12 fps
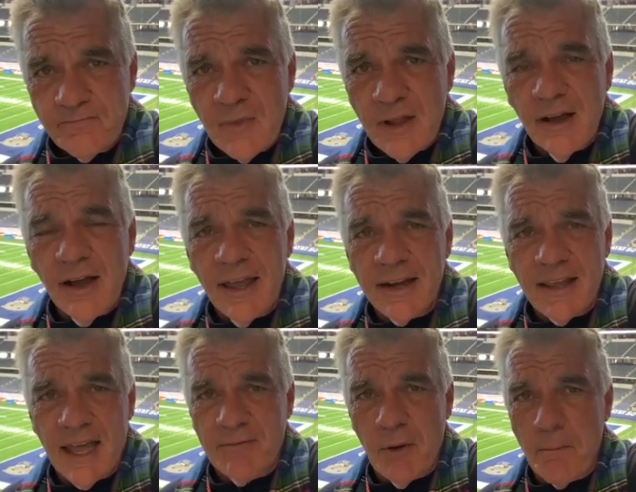uh, and
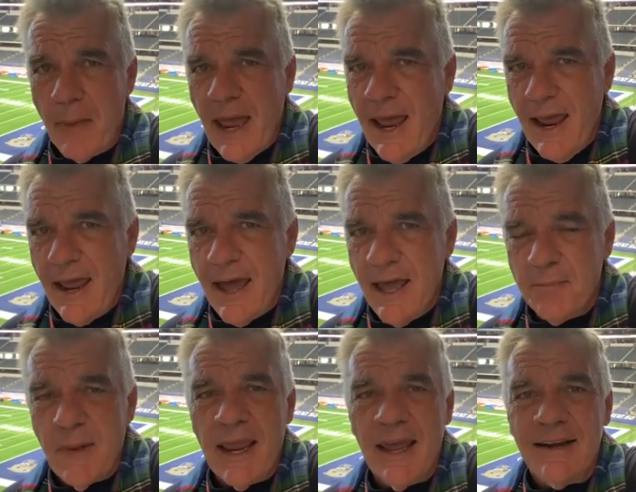kind of a bad
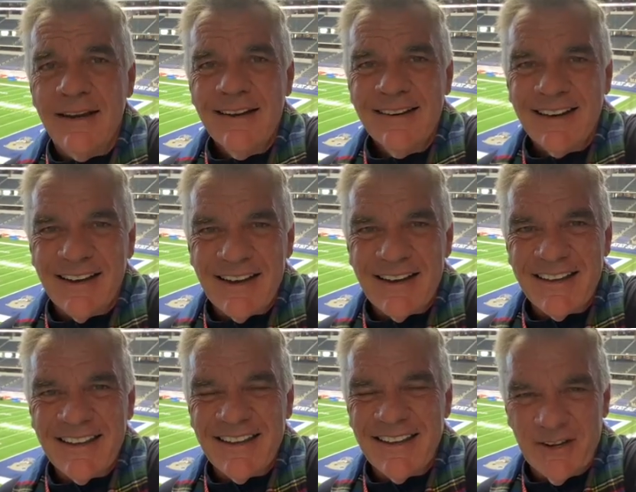man uh,
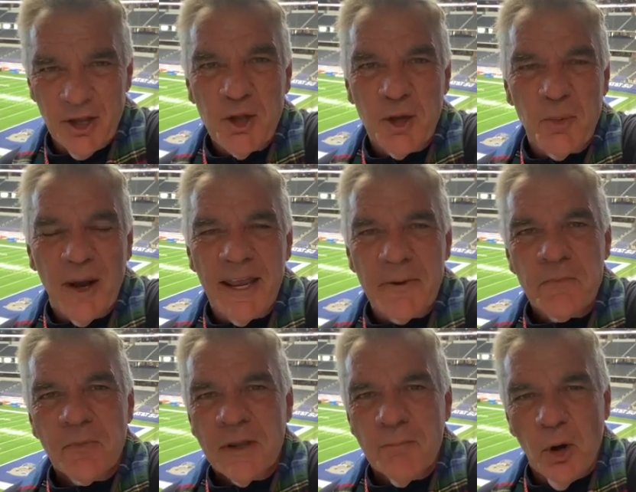in a good way,
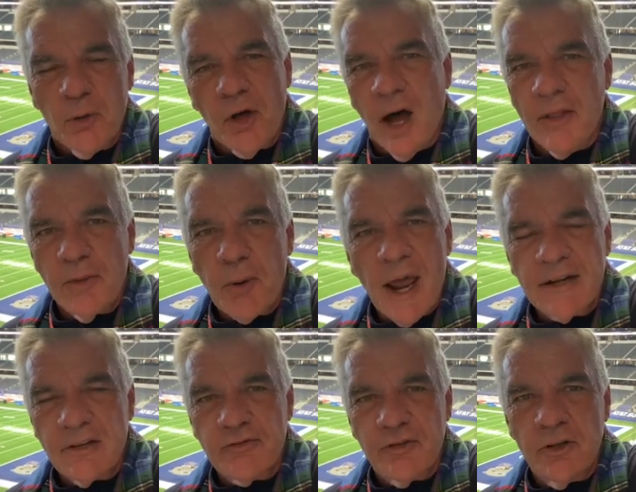both on the
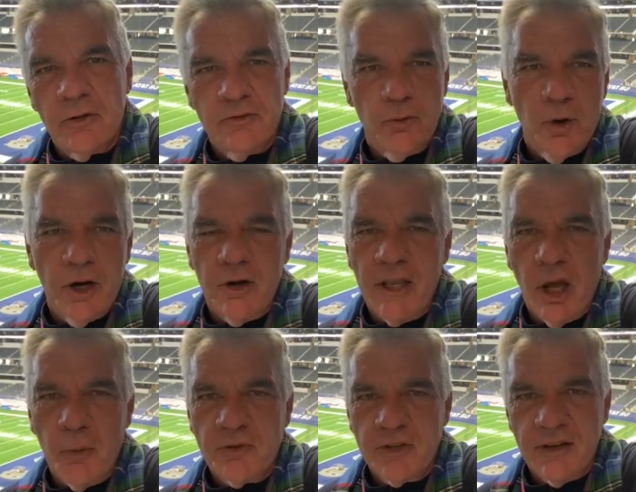practice field where he
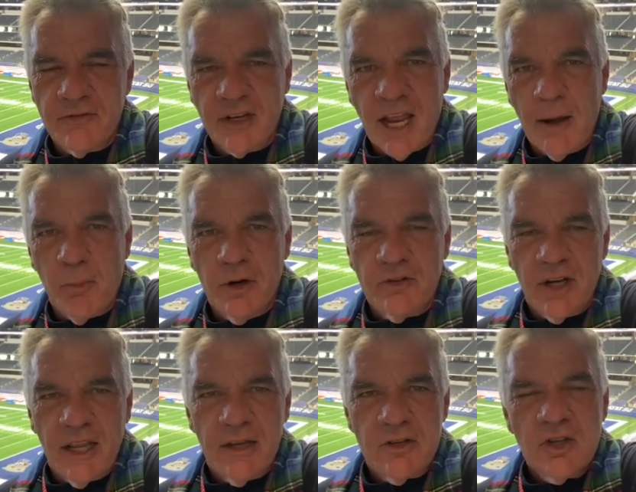helps gives the Cowboys an
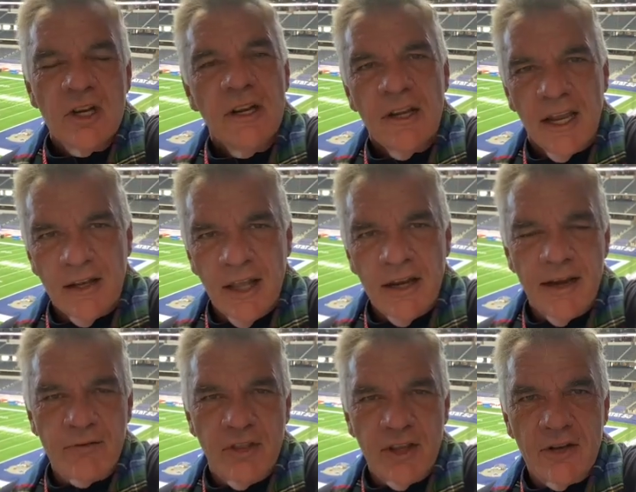edge, and then
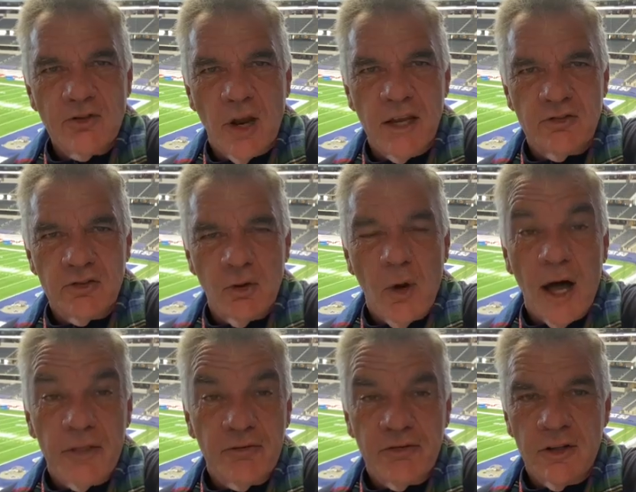everything he tries to do
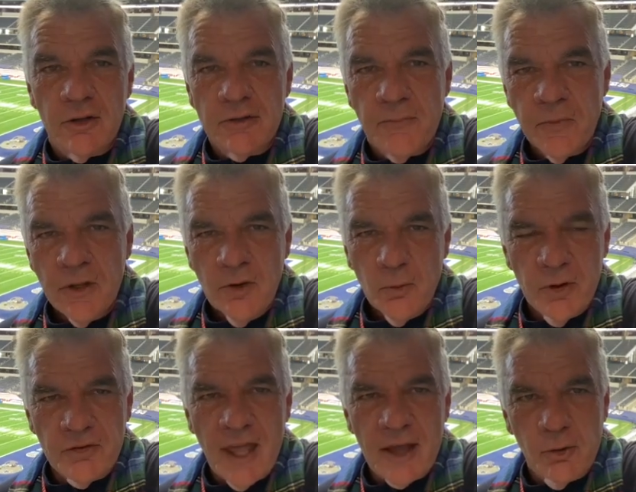on the field
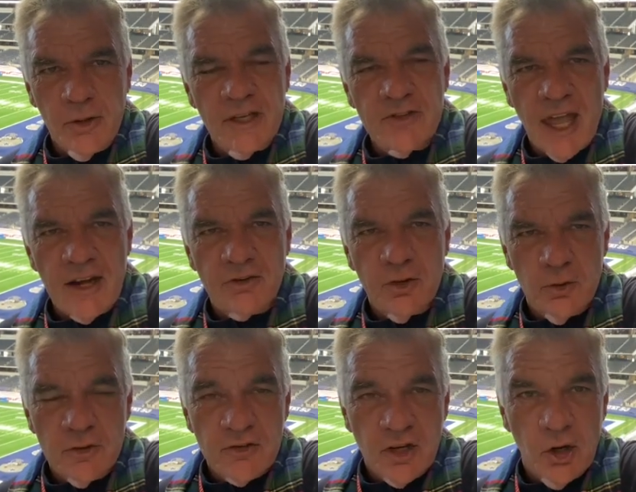with not only his attitude
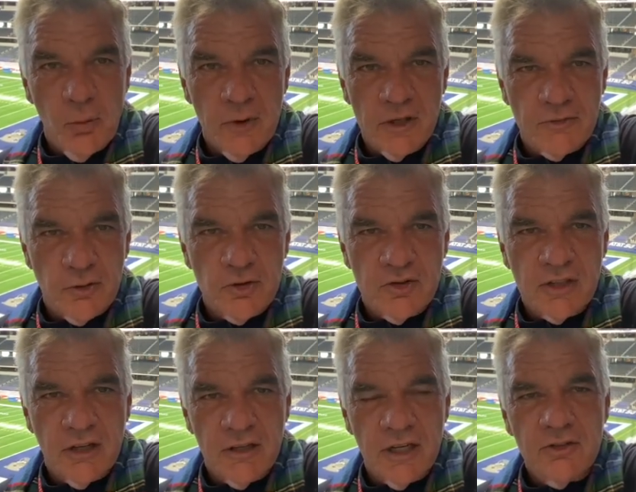and skill but his
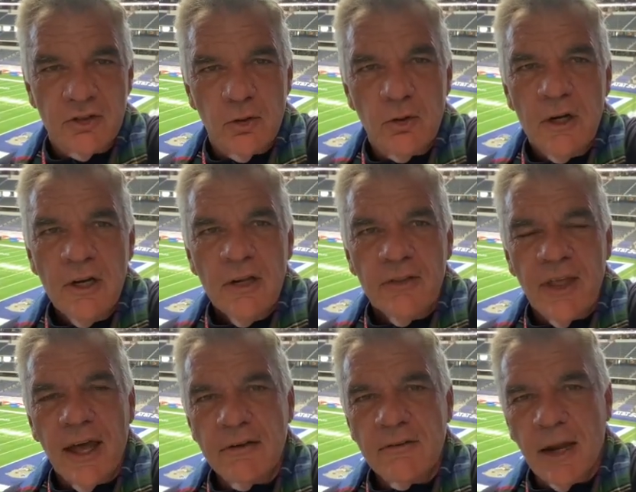versatility too.
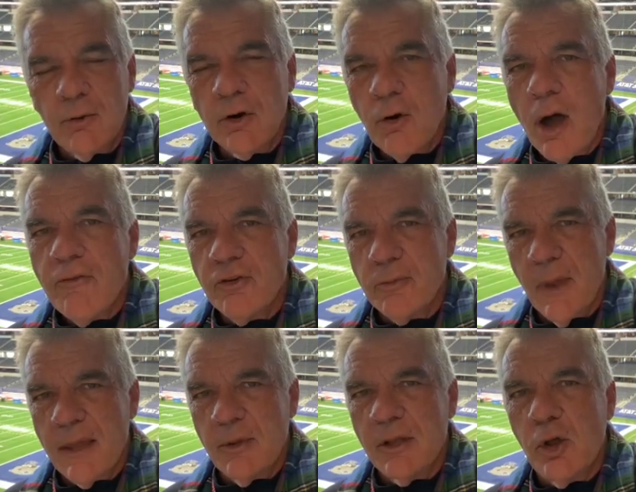That Tyrone Crawford
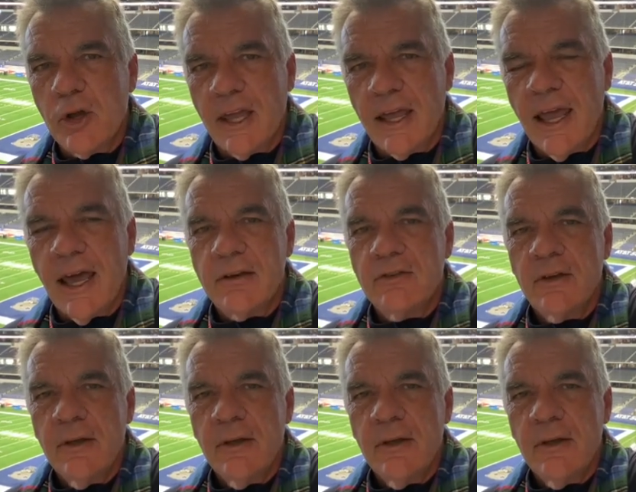may be looking at